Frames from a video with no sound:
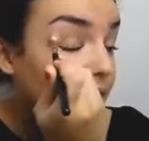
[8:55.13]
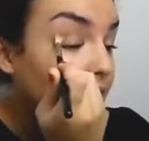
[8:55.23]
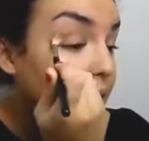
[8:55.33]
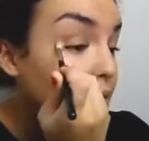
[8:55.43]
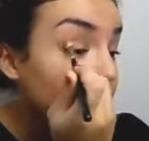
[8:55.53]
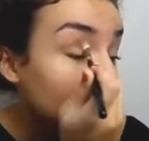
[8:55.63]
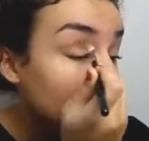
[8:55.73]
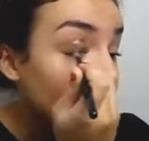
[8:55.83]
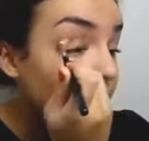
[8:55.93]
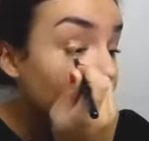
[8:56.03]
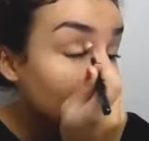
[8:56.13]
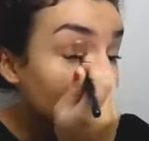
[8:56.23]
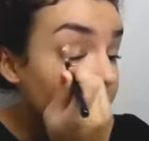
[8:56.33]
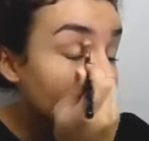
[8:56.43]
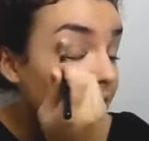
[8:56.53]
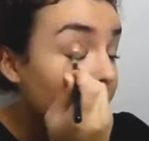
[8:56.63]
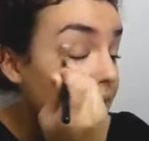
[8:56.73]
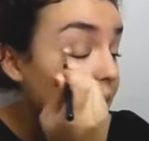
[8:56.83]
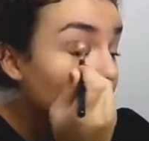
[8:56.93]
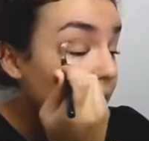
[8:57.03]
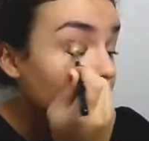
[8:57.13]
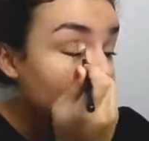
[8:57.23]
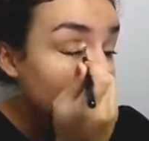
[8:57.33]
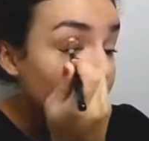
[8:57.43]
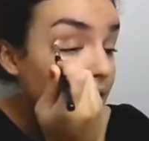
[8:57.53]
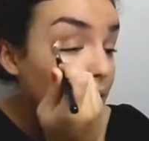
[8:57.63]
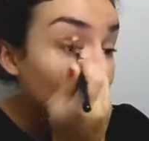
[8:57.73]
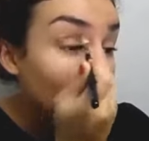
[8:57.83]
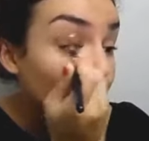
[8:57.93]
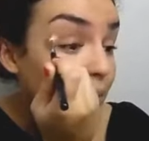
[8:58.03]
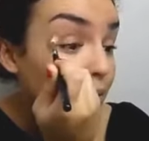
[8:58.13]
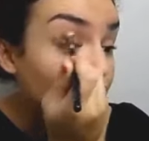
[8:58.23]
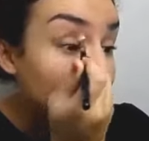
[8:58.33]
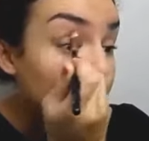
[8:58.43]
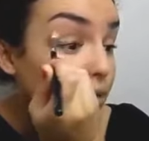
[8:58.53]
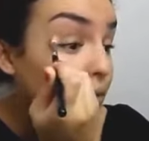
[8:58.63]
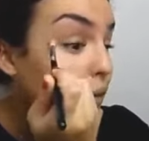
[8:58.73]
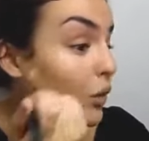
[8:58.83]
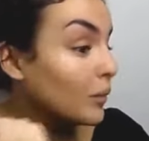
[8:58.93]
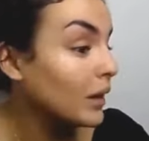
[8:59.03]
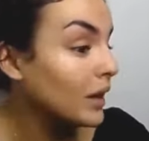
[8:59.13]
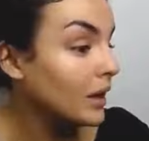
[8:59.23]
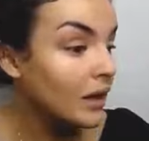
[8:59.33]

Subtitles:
really pretty kind of slightly smoky, slightly warm, but not too warm.